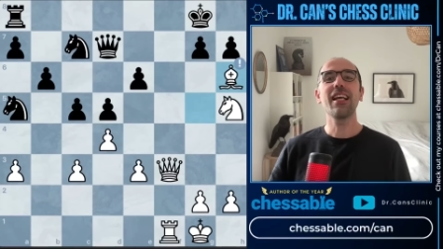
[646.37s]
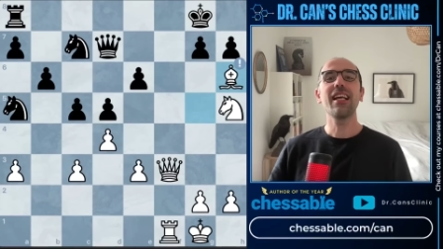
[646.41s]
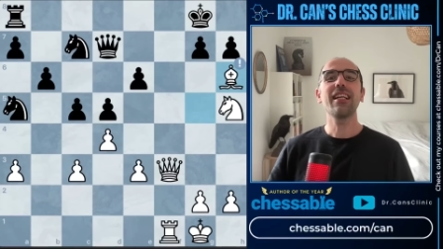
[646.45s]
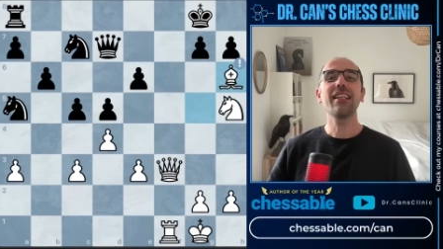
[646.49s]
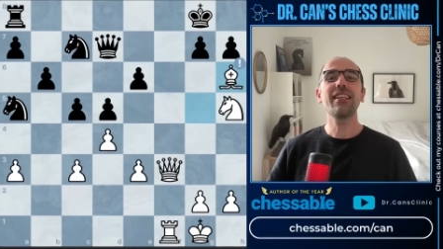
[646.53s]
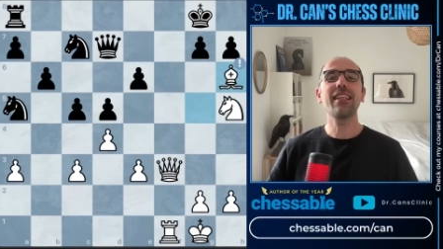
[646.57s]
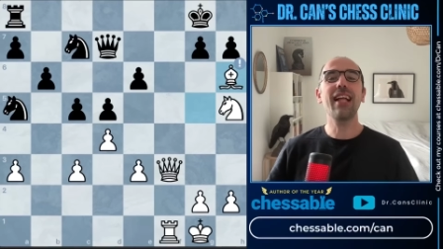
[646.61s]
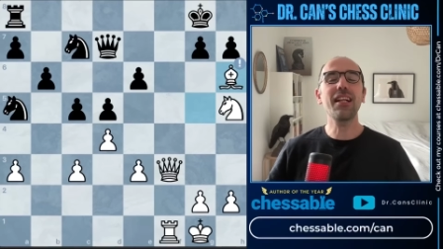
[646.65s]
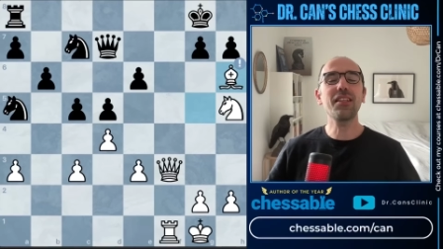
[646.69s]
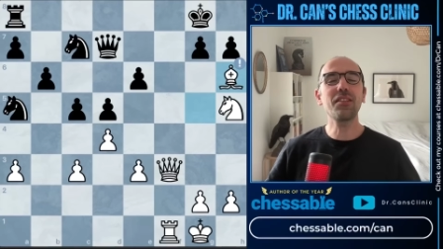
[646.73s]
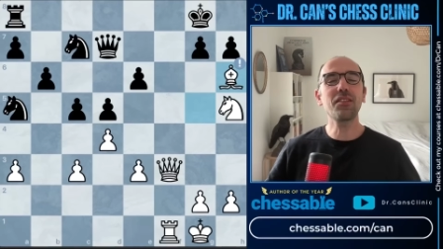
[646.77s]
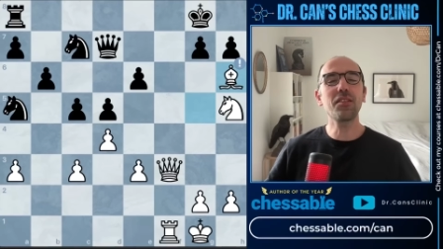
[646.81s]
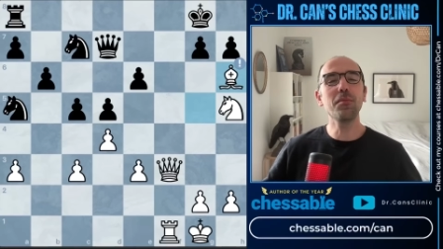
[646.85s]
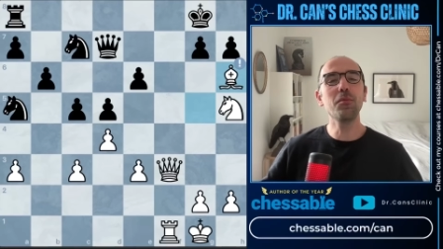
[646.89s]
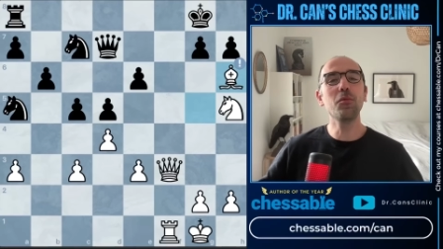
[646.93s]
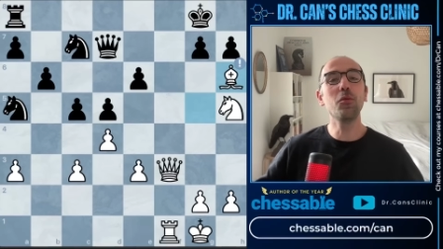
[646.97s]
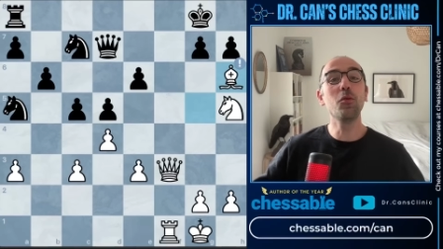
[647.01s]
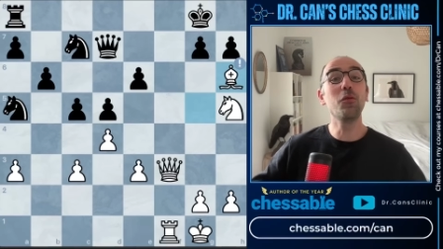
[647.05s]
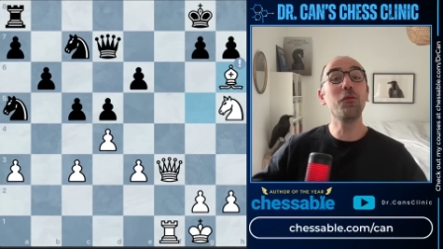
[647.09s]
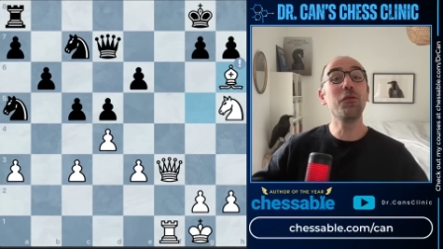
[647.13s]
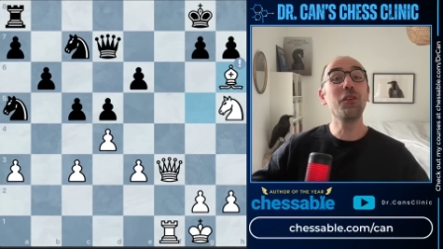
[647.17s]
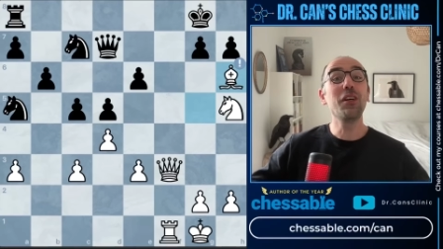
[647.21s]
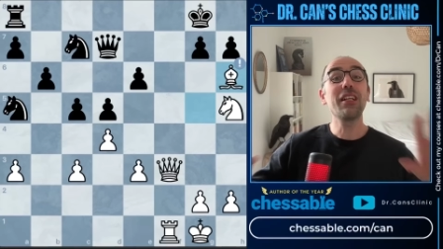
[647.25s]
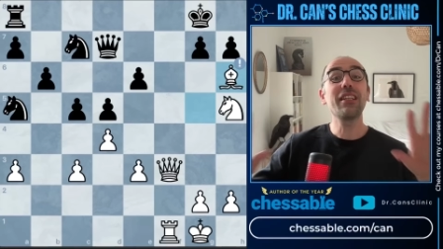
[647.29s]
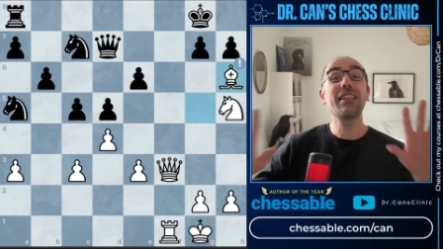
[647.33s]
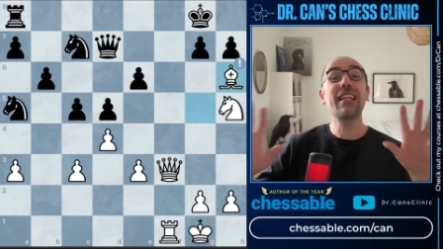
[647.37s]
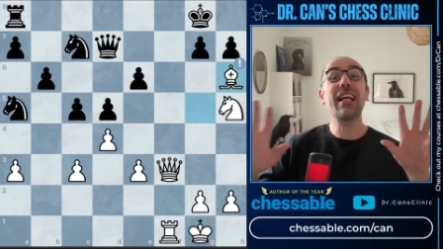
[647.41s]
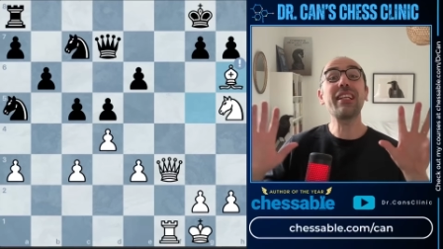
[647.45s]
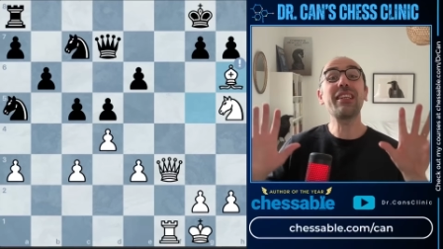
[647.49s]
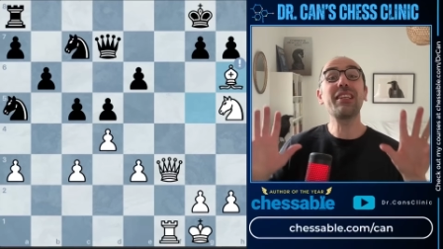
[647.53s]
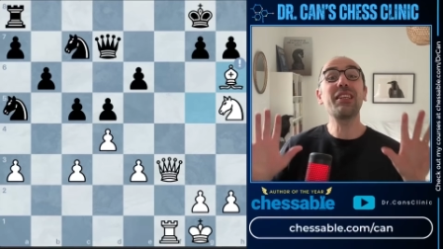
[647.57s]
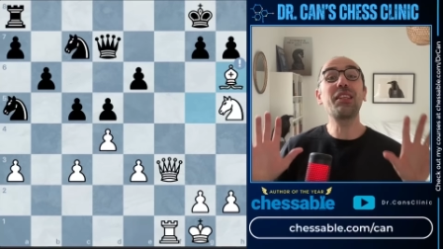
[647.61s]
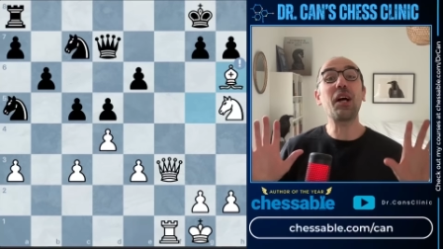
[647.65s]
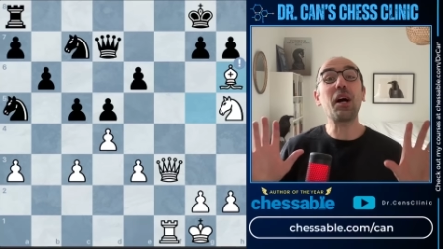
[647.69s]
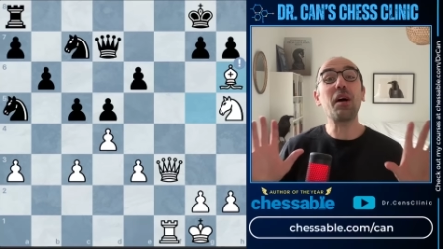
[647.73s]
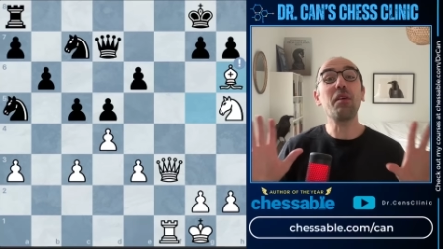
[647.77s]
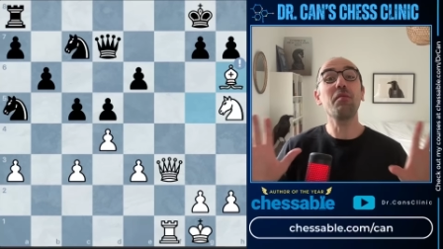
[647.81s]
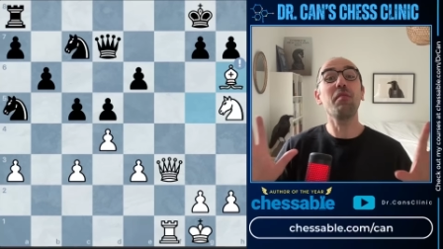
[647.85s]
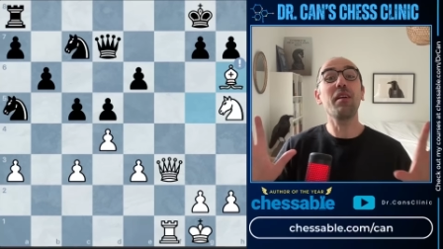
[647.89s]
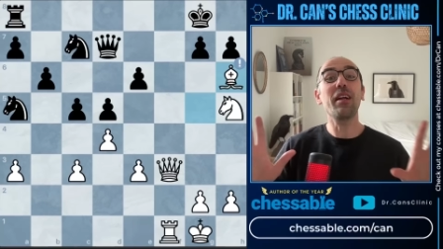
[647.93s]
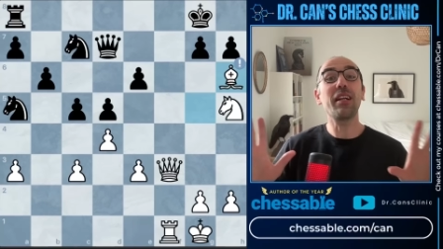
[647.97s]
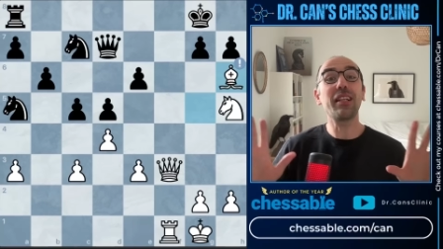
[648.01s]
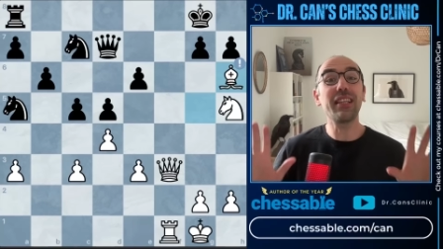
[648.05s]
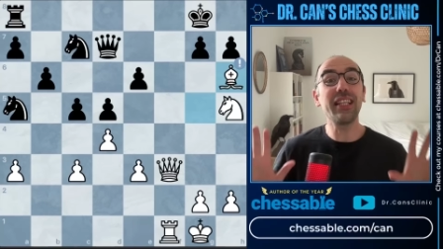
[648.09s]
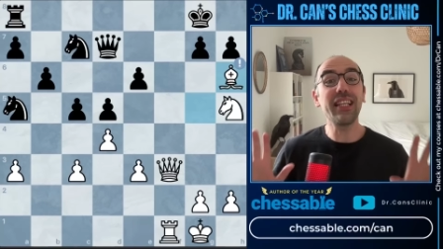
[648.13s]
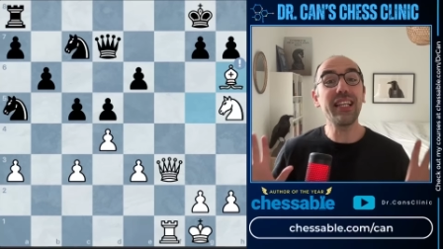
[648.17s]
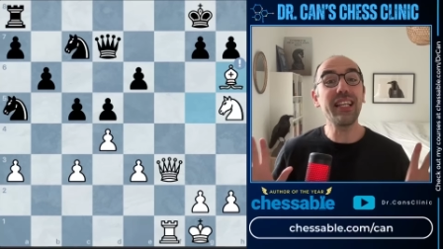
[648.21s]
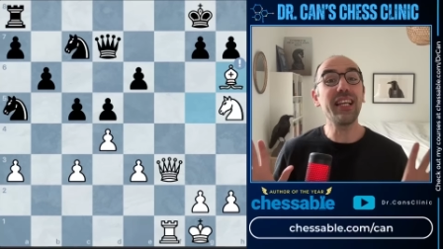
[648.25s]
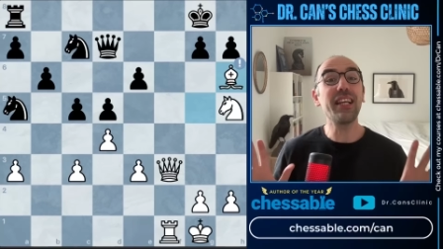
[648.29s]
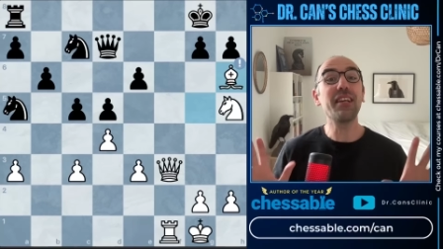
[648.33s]
That's the move that
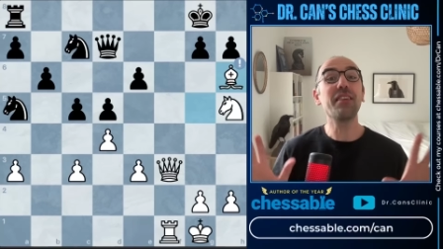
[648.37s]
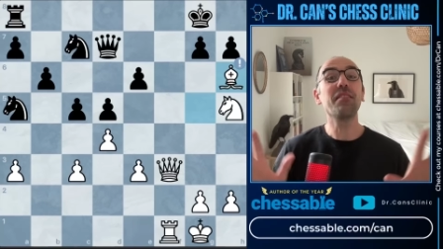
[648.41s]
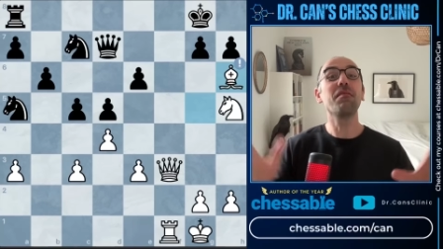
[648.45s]
directly